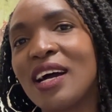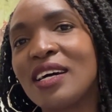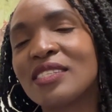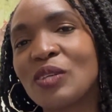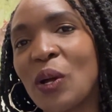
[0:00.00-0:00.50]

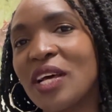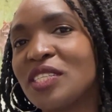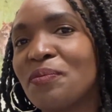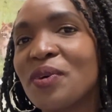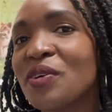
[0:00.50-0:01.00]

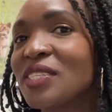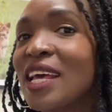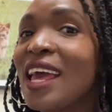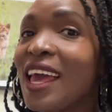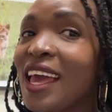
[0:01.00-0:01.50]
scholarship, because
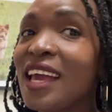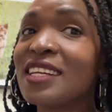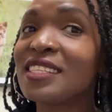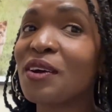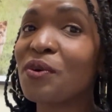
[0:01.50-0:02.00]
it
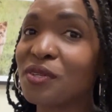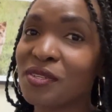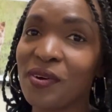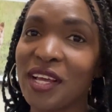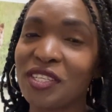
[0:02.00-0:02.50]
is a good
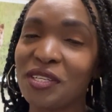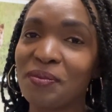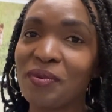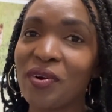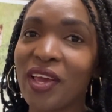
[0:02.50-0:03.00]
scholarship.
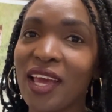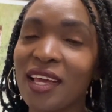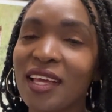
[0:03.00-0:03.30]
Okay,